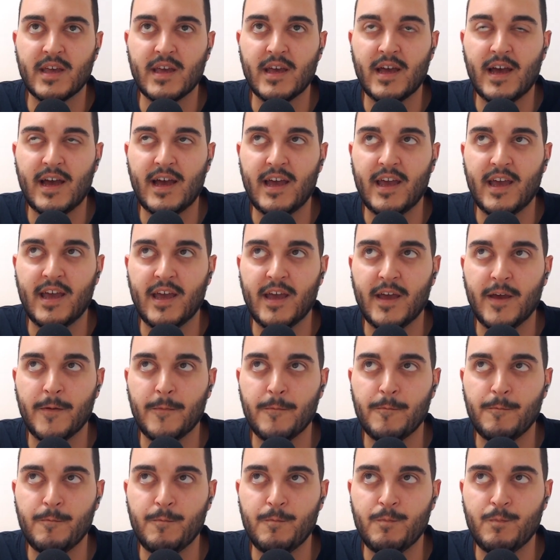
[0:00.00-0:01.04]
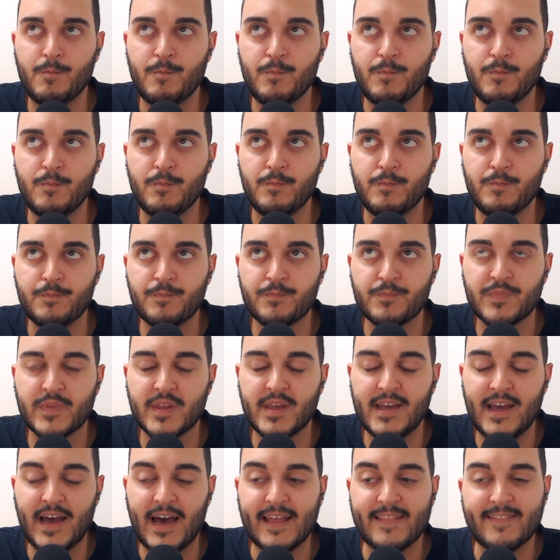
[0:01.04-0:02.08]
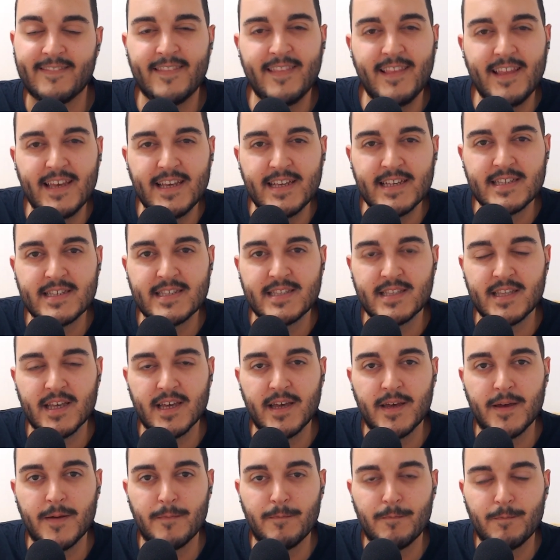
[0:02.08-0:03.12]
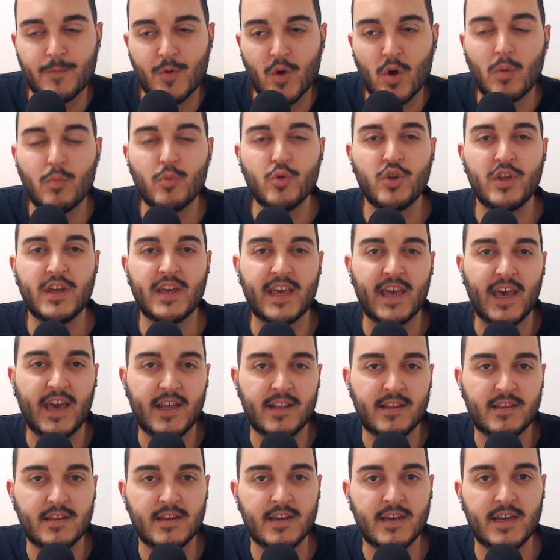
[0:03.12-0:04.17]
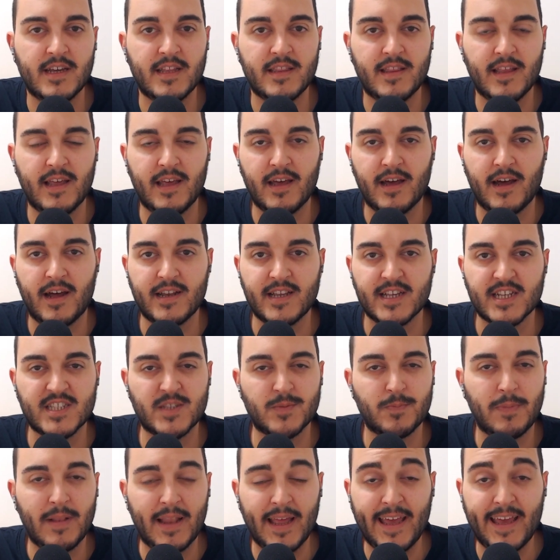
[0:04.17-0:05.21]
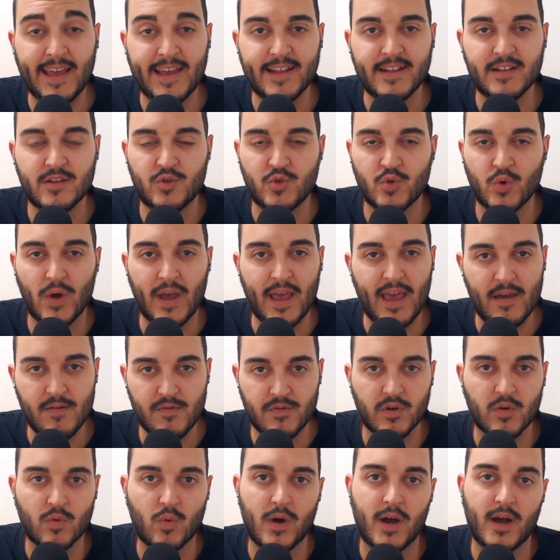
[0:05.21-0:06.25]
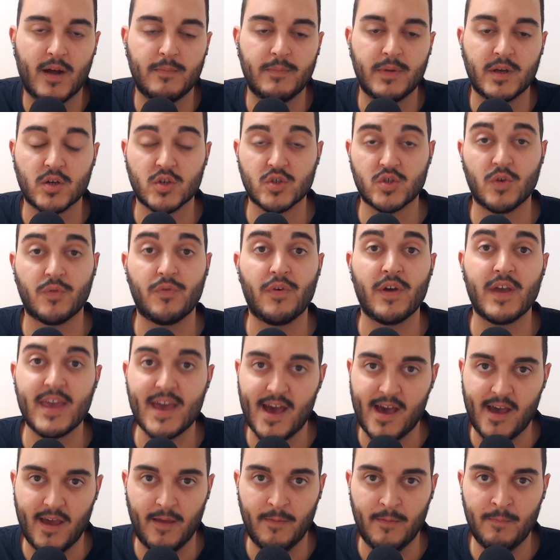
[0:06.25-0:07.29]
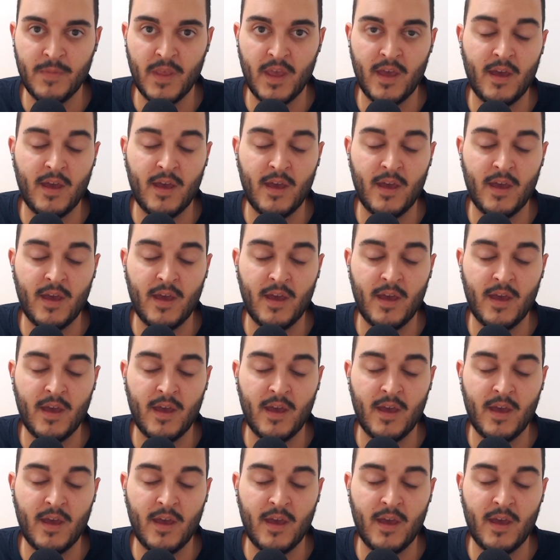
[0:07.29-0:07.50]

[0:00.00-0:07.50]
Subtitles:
um, at least communicated and explained to everyone because of AI?